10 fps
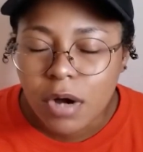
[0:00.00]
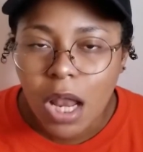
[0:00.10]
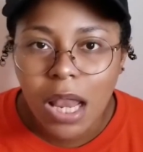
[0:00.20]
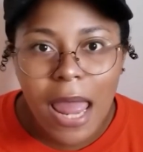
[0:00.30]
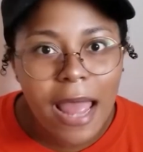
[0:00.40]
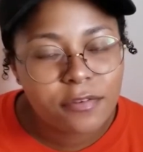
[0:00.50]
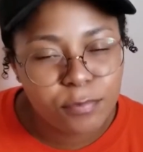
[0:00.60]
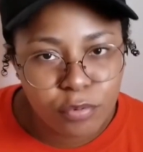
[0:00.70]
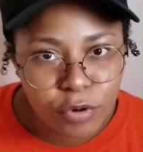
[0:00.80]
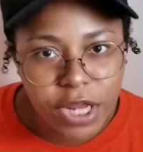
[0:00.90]
Last
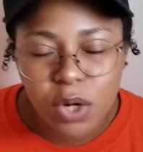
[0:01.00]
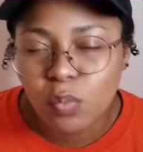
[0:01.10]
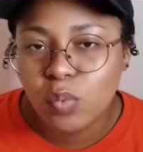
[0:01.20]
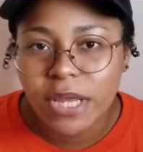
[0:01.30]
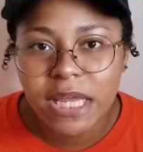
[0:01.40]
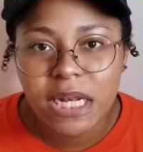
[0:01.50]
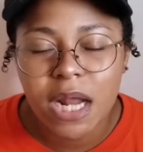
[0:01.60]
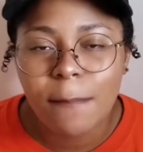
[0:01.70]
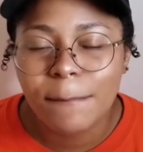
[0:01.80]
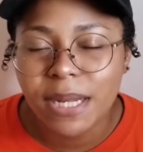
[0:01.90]
point. When
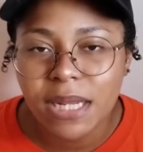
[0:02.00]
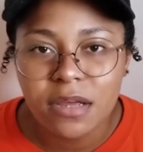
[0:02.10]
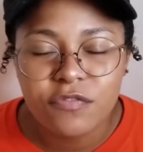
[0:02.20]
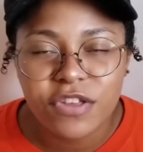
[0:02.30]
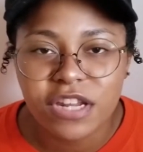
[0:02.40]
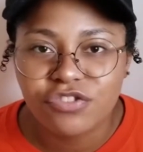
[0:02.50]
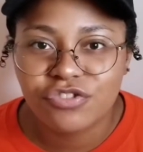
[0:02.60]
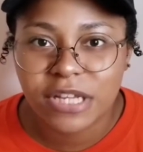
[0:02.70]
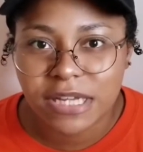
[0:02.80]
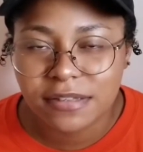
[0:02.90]
Binium
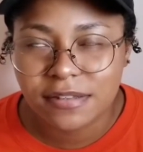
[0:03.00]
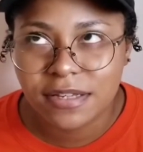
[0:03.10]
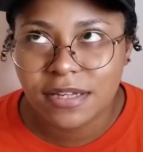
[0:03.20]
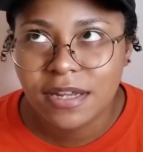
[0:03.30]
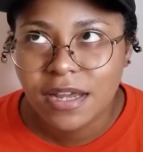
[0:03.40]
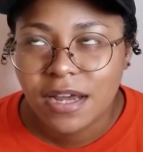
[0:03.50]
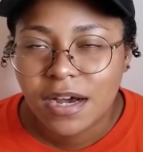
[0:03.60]
finished dancing,